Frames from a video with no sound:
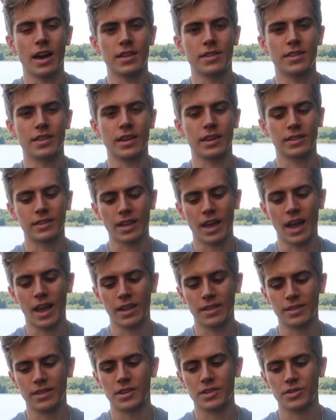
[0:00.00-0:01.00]
I think
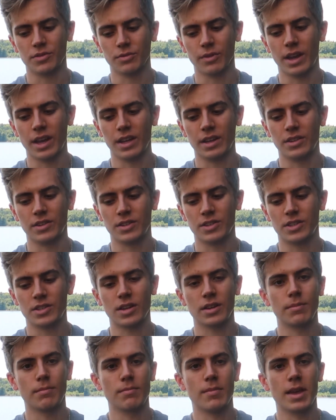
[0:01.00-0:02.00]
that this
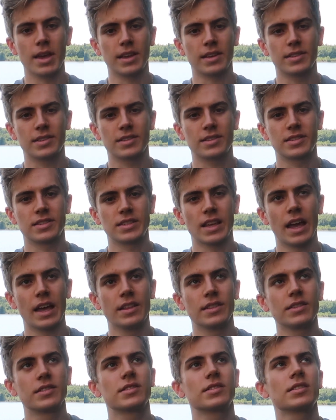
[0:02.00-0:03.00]
range makes
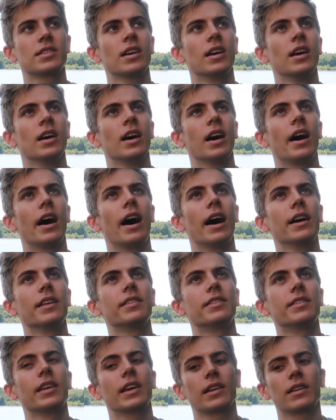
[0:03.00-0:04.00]
sense. I
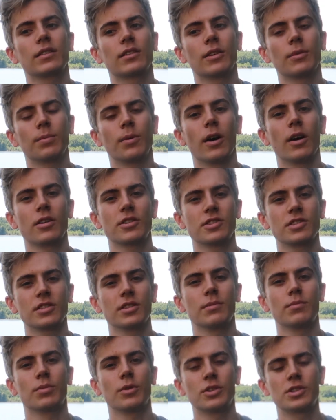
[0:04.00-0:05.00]
think they're
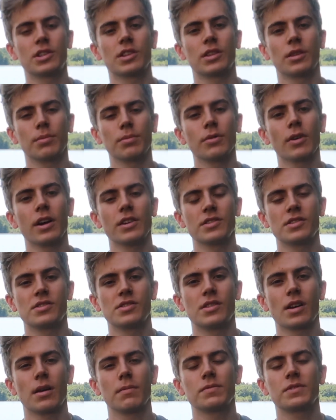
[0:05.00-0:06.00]
partially pushing the
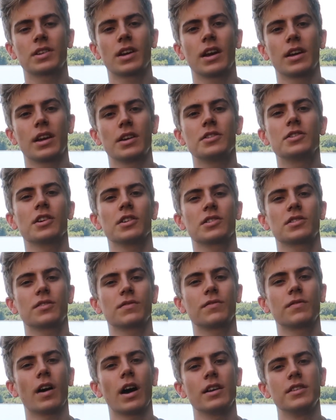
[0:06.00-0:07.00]
prices up to kind of
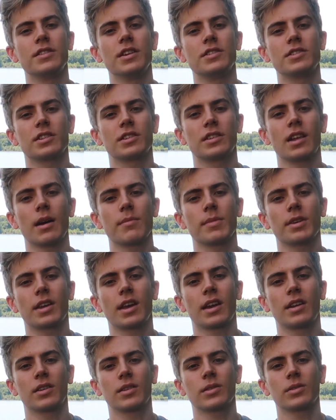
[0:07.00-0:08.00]
justify ditching that
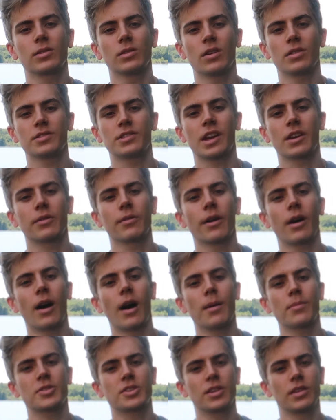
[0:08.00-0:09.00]
mechanical Ultegra
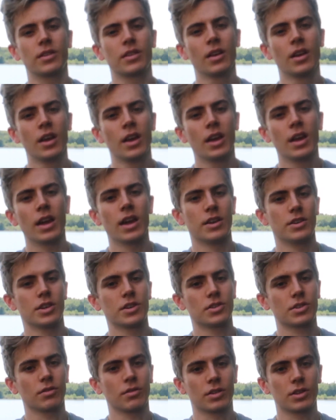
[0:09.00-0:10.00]
option and
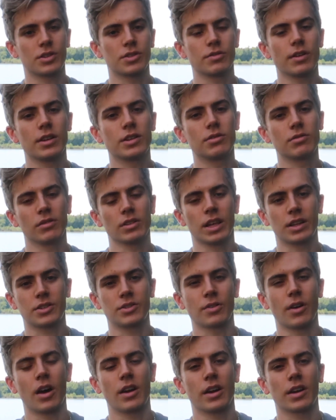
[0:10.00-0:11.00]
just going straight to
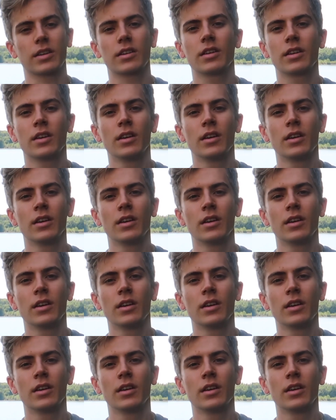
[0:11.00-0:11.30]
electronic.